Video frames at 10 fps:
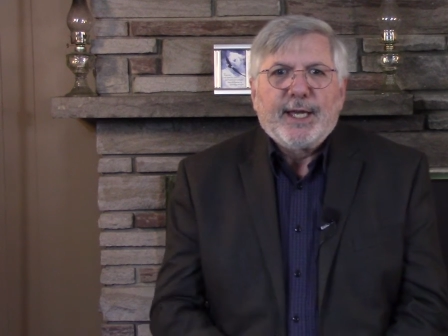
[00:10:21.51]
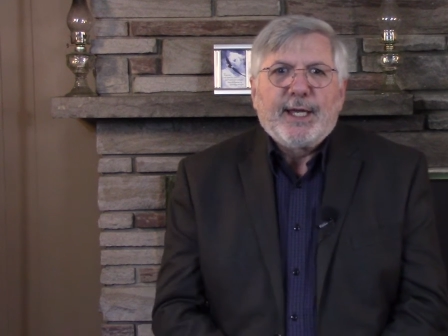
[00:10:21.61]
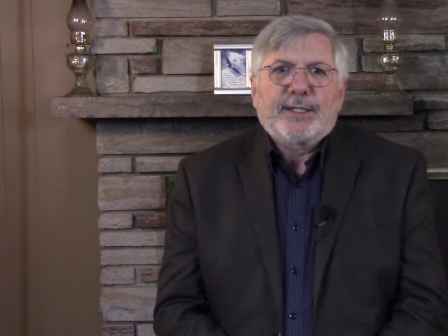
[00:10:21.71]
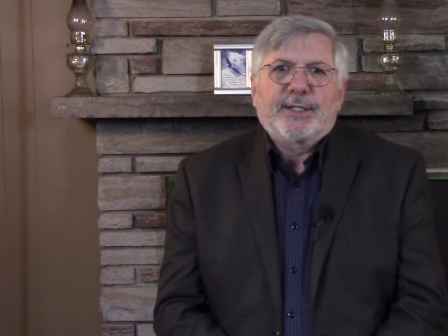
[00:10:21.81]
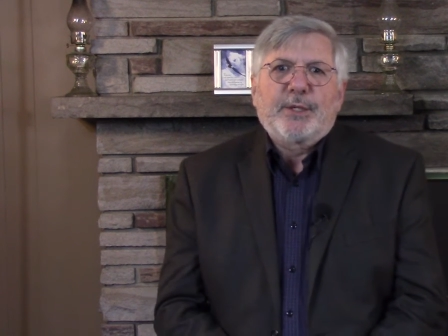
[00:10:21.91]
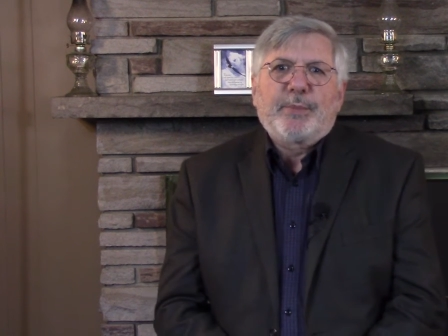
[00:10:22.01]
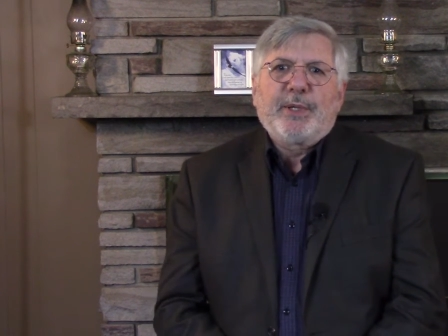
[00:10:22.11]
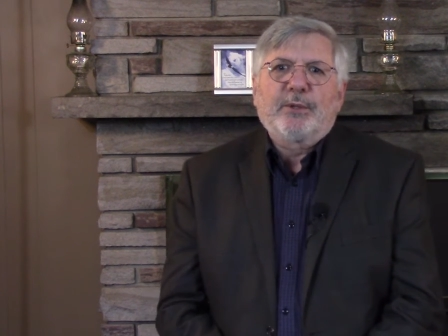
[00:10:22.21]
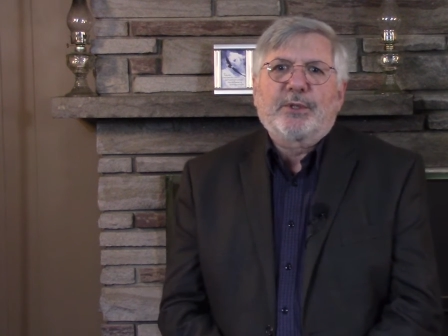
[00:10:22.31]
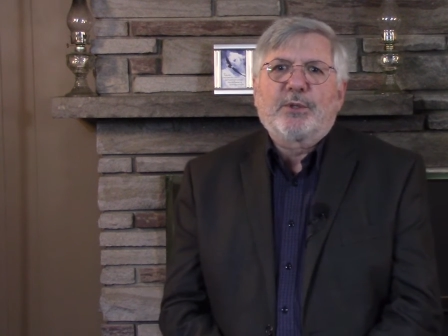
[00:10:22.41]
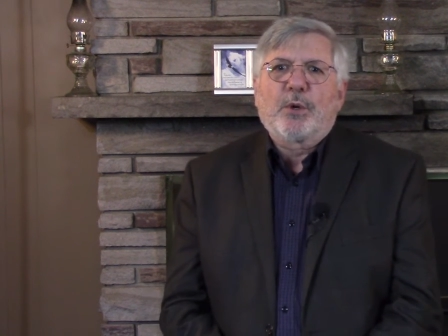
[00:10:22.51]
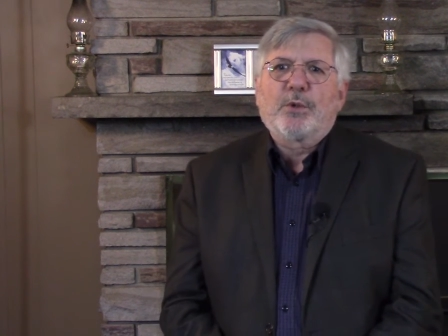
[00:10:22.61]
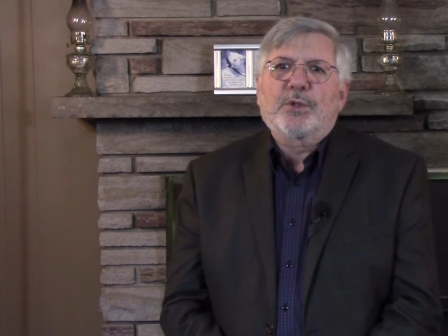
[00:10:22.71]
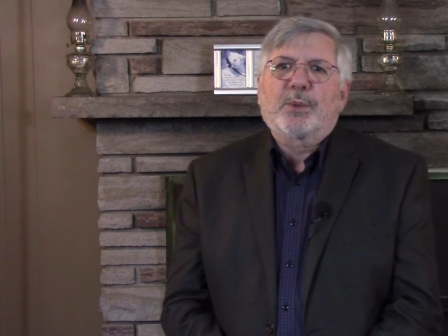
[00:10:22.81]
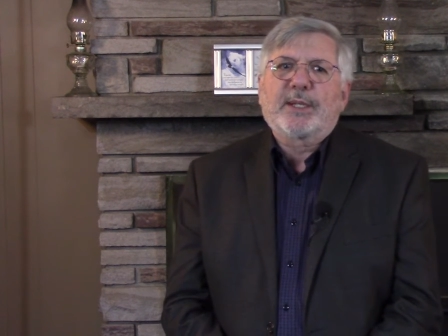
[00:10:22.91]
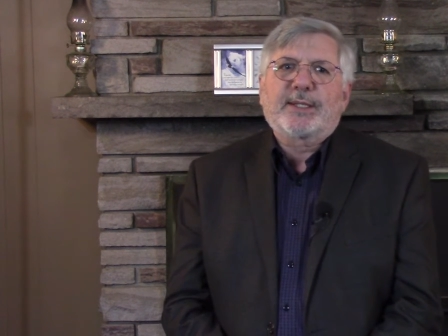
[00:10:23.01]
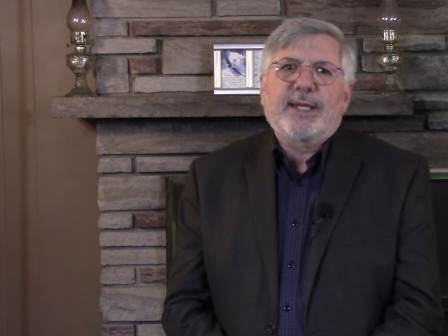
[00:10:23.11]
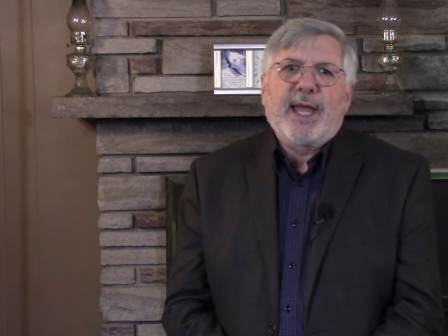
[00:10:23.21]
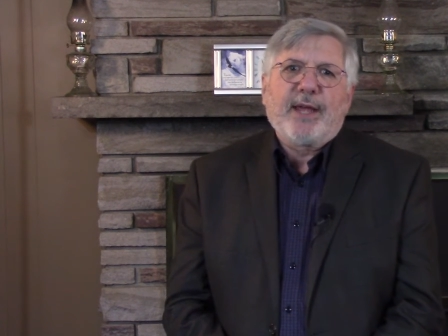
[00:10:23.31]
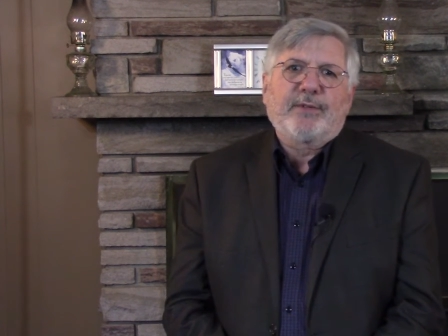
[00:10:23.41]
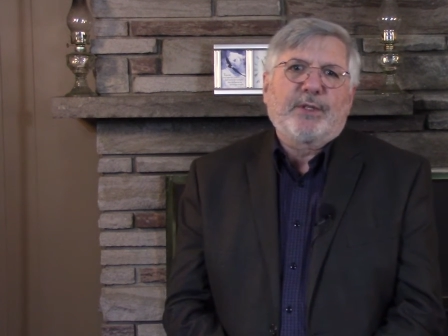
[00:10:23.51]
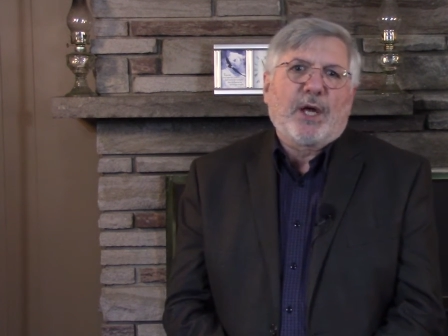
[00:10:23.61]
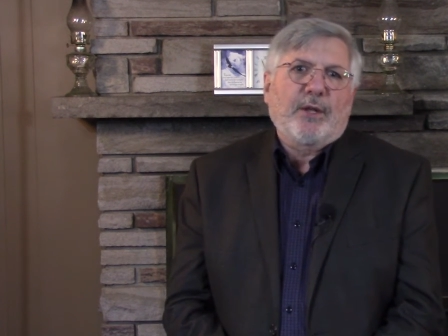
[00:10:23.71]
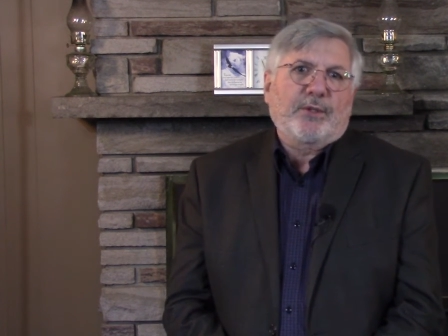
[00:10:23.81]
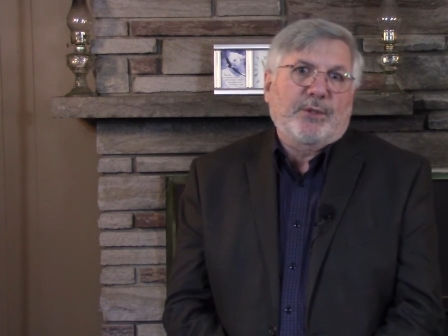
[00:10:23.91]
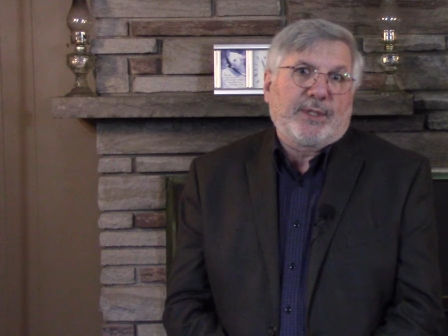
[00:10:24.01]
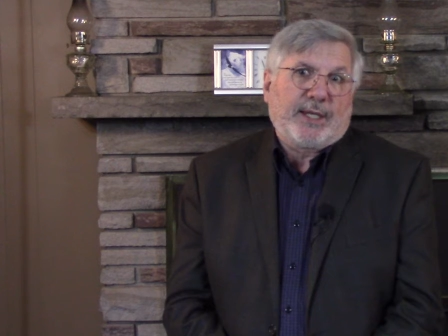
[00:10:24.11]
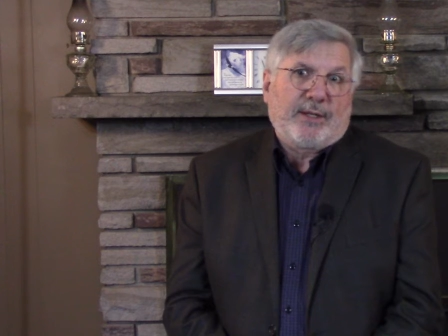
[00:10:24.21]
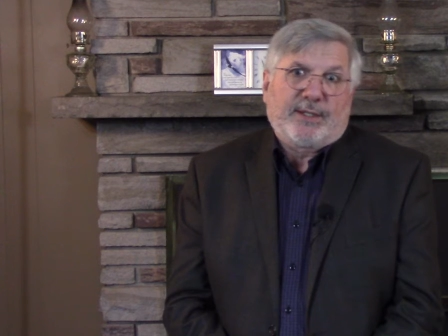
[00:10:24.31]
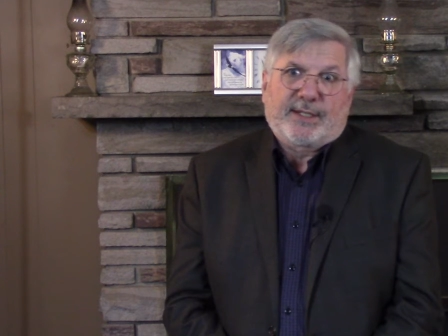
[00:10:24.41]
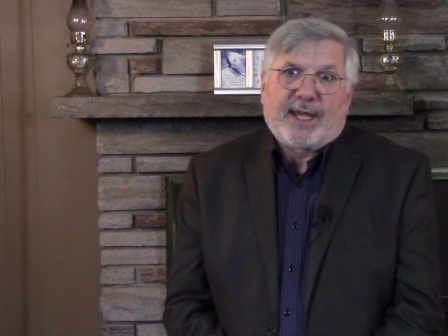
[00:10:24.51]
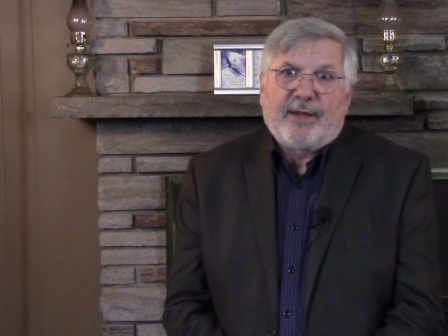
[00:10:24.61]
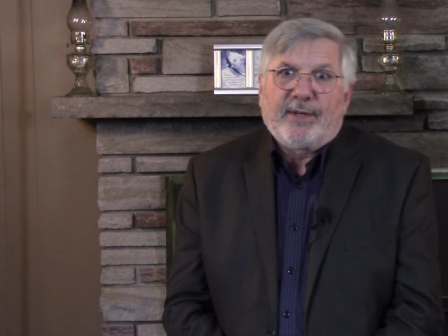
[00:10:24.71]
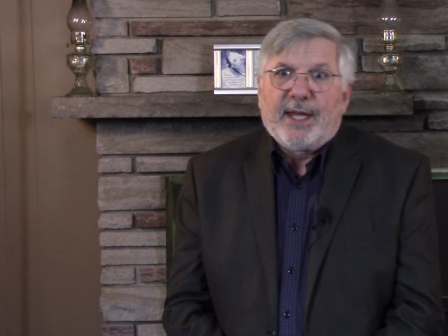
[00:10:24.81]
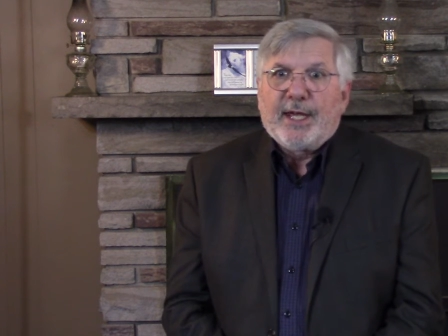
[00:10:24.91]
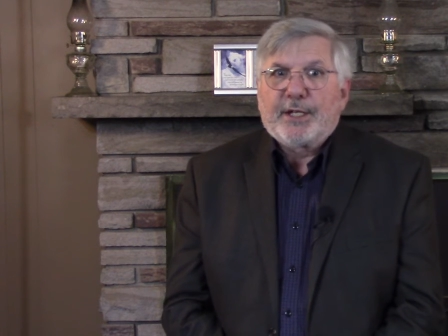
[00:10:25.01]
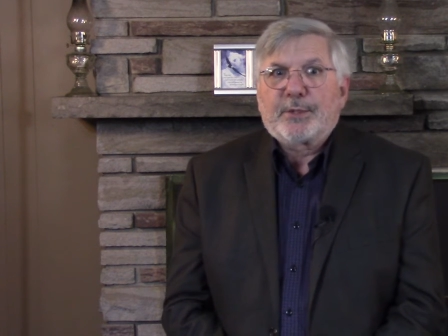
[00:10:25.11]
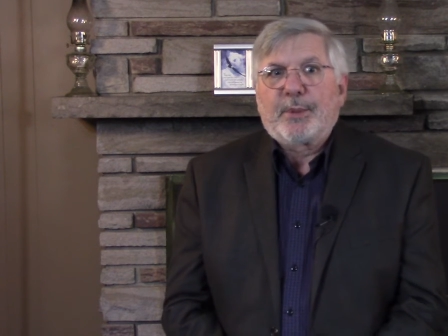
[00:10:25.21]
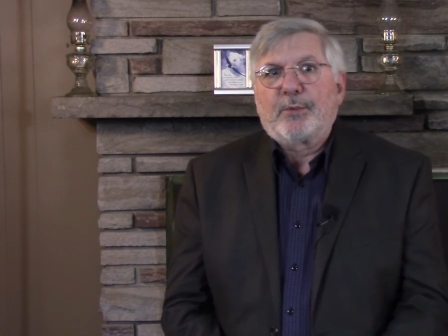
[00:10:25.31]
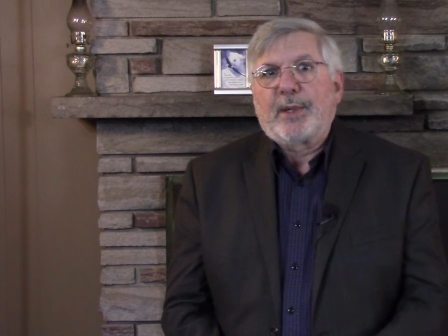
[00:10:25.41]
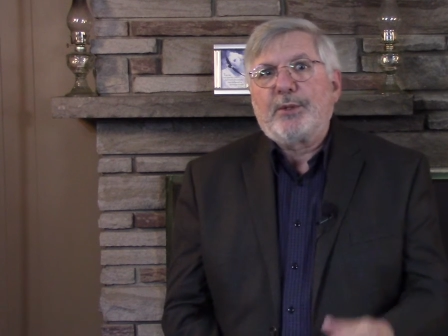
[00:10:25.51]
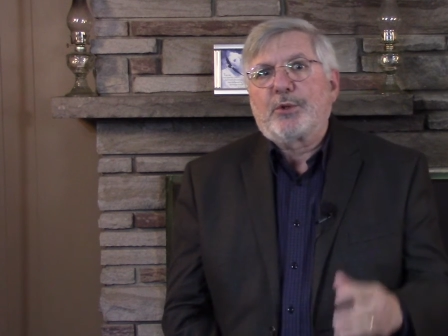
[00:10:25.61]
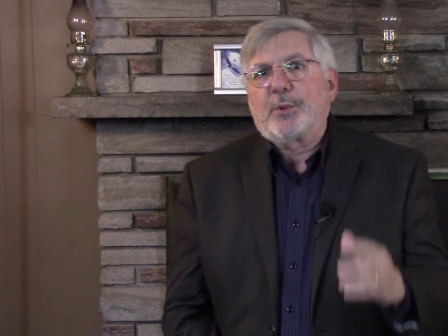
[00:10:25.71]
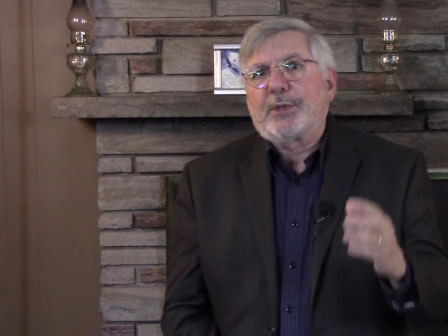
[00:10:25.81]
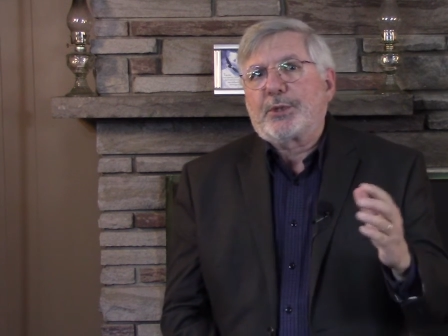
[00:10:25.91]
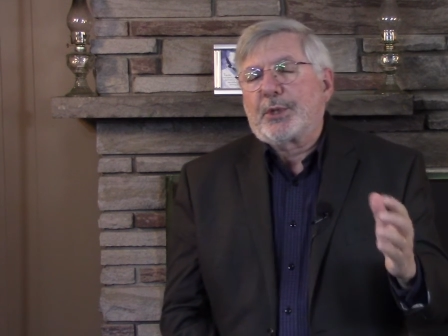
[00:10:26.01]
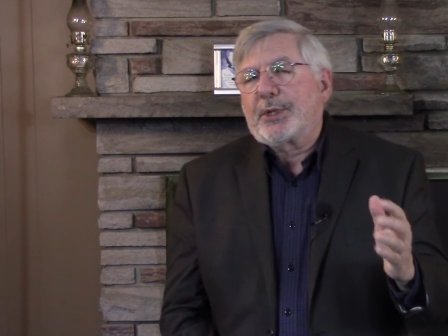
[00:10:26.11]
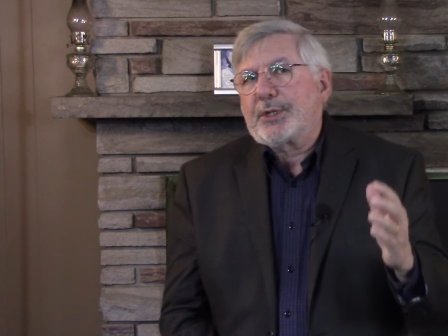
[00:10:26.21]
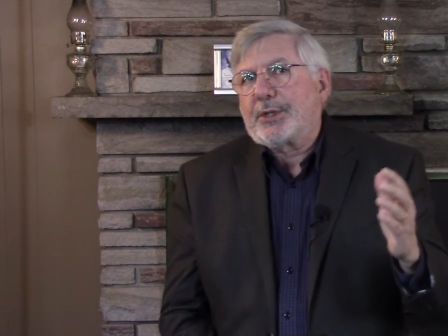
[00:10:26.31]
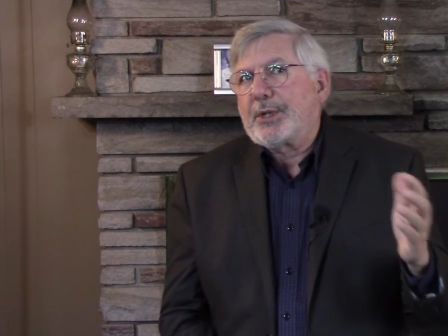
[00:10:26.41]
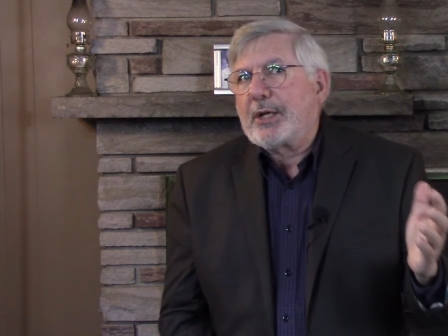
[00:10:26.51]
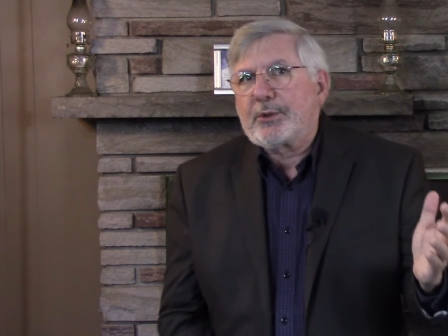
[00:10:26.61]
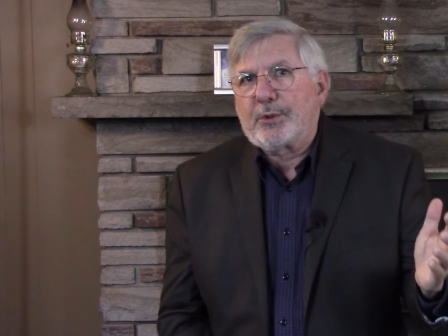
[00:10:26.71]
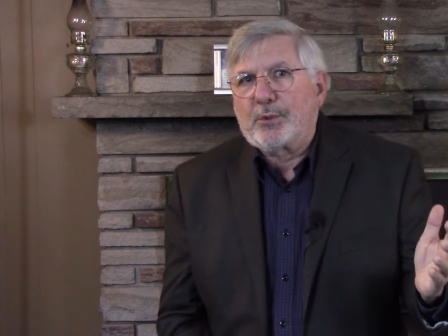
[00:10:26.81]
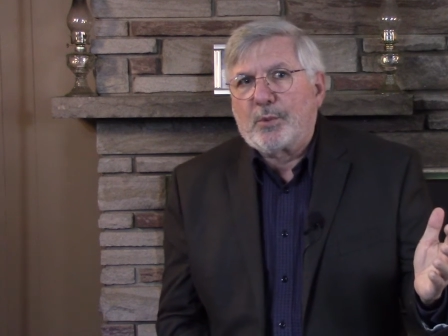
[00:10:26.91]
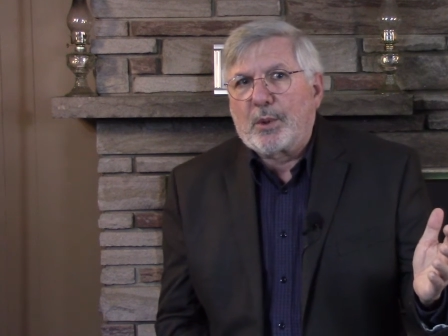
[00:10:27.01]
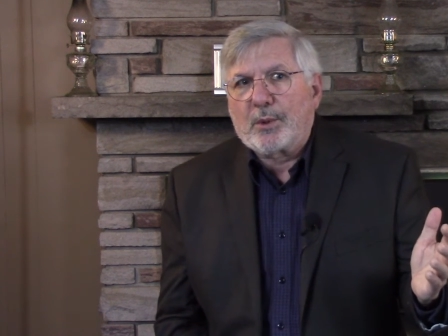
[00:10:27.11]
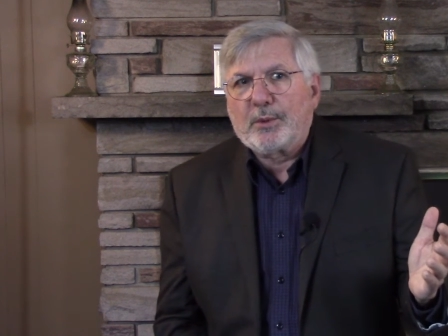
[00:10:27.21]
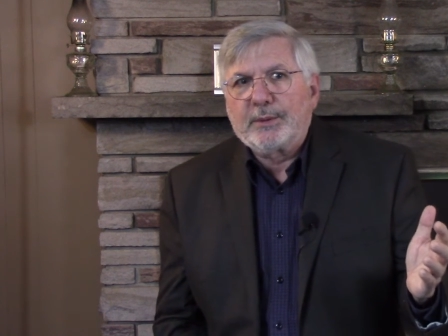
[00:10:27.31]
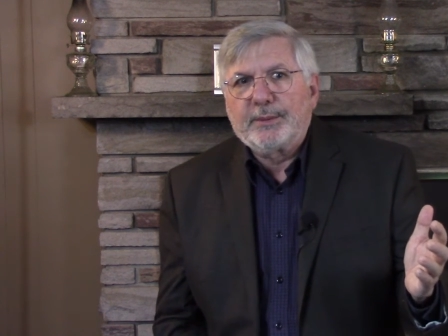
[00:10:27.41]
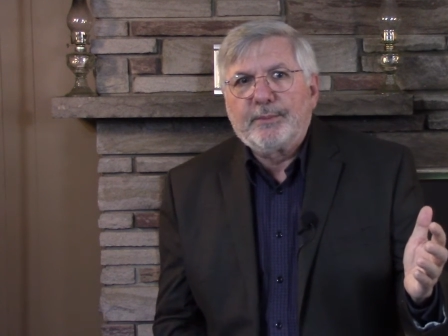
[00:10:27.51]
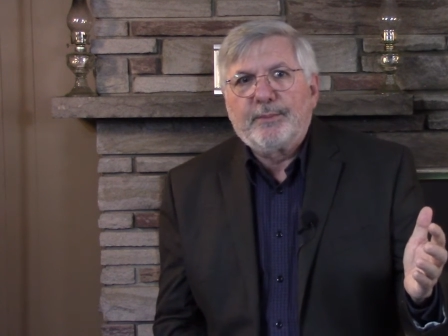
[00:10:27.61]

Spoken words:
It's an appeal to those who are saved and not to the unsaved. It has been written to a church and not to the world.